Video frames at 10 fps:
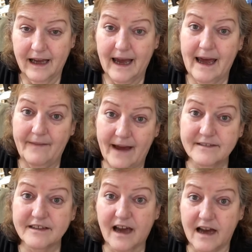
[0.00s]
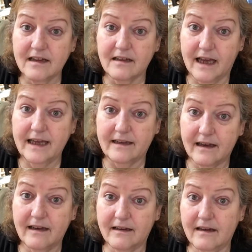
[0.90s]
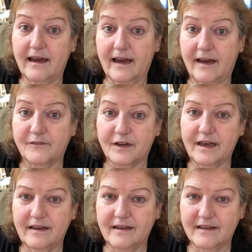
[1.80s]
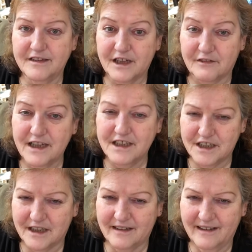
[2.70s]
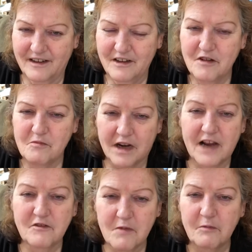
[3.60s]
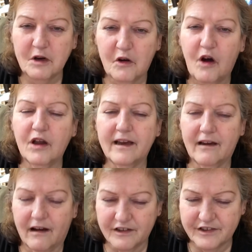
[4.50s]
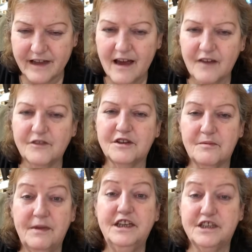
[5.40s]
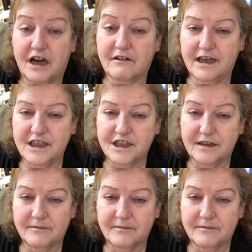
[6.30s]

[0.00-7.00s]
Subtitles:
And that's kind of like every generation. But I remember calling ourselves the me generation.